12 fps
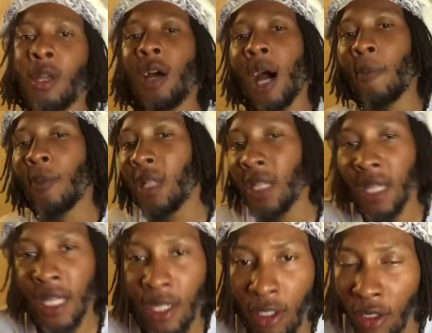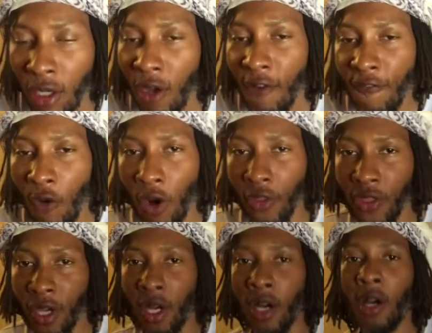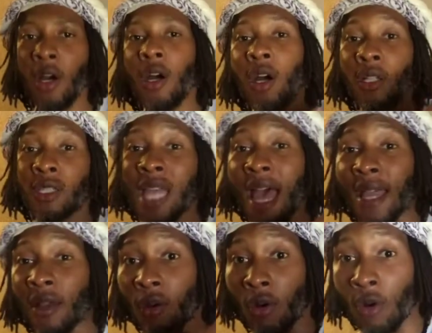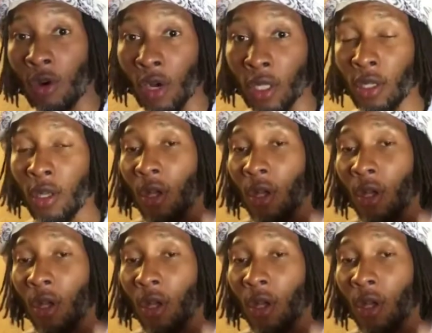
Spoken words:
I'm really here for the attack on